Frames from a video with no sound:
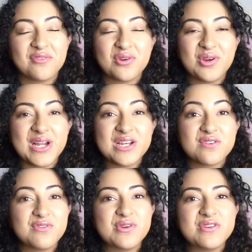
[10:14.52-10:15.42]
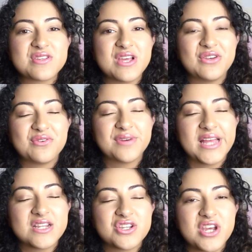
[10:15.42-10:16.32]
interviews, don't
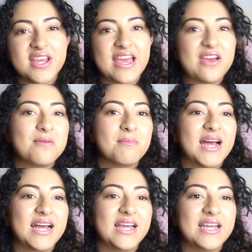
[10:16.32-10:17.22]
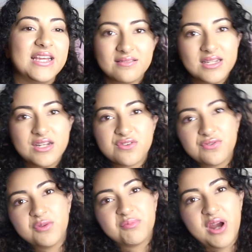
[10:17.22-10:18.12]
forget to check out my
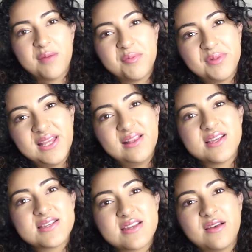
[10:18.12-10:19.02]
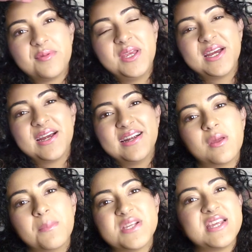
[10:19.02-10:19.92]
interview prep playlist up here.
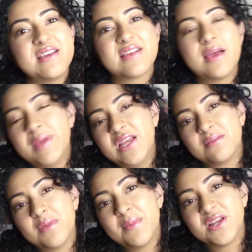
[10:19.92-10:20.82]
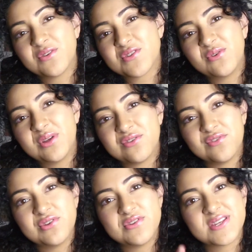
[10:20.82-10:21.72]
Mistakes I made in my medical school
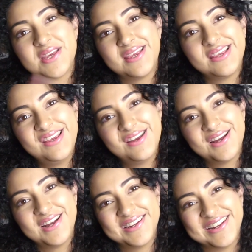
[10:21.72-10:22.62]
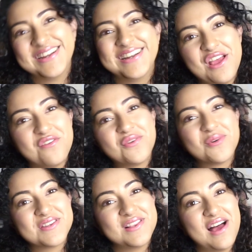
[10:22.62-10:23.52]
interviews here. If you
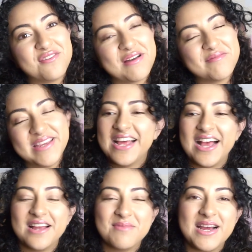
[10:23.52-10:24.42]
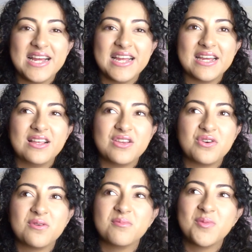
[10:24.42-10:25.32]
want to laugh at me and my,
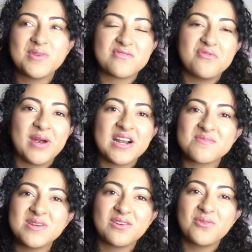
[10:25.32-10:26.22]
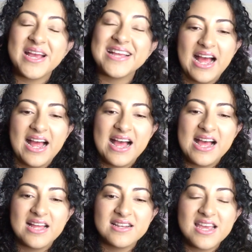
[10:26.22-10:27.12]
moments of embarrassment, go ahead.
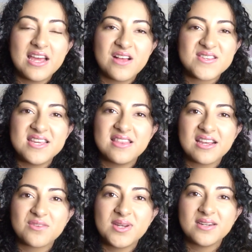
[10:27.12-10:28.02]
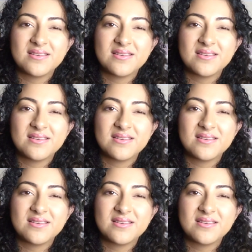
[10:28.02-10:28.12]
And yeah, I'll see you in the next one.